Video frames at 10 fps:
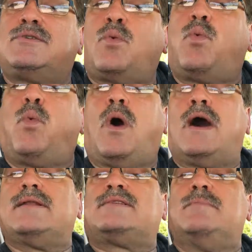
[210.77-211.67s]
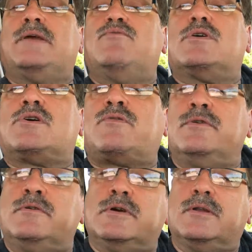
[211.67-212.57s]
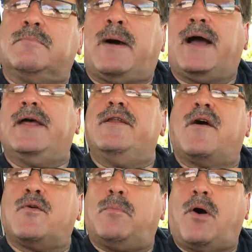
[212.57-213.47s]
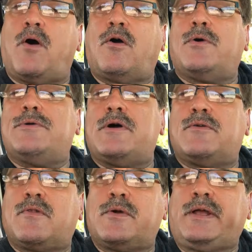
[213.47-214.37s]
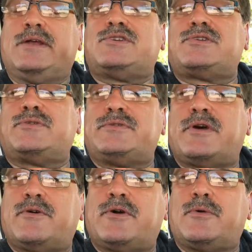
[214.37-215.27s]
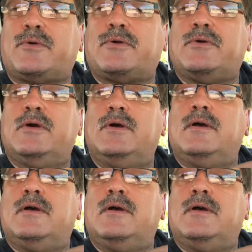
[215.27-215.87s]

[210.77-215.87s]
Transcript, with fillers: to want to be recruited by another bar or another location or another owner.